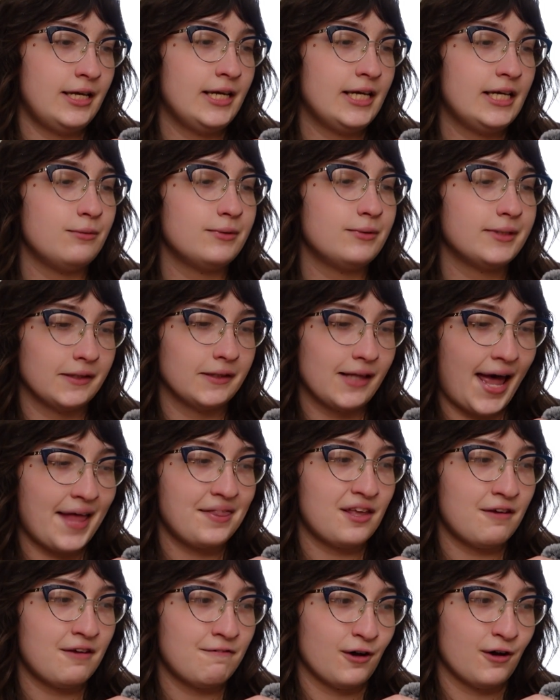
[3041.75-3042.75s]
He was
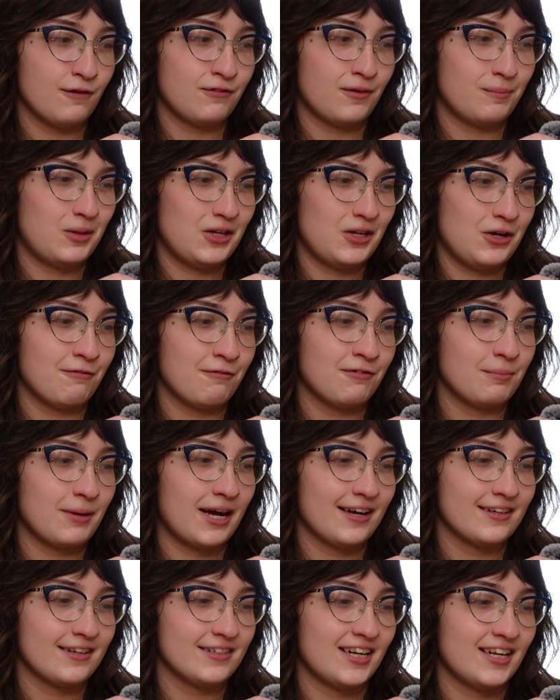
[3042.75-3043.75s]
glad they fell from the
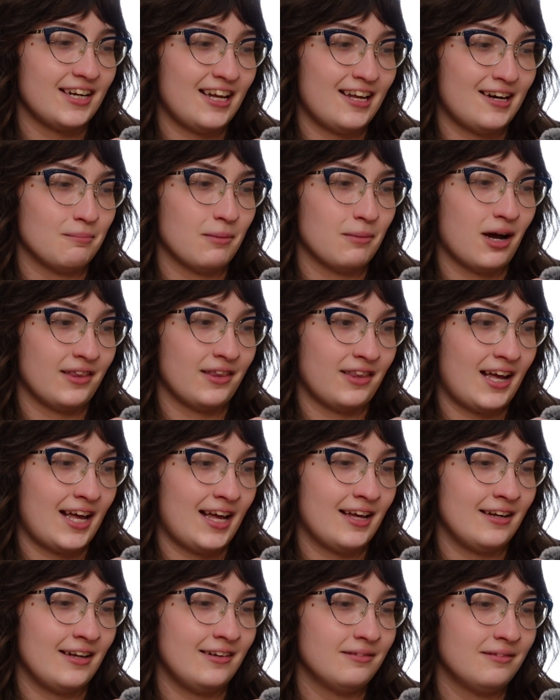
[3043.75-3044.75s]
overpass and hit him on the
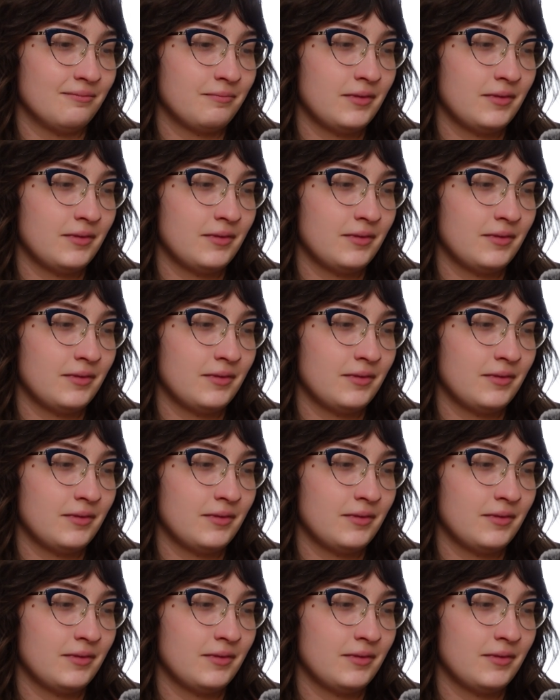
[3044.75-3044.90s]
head.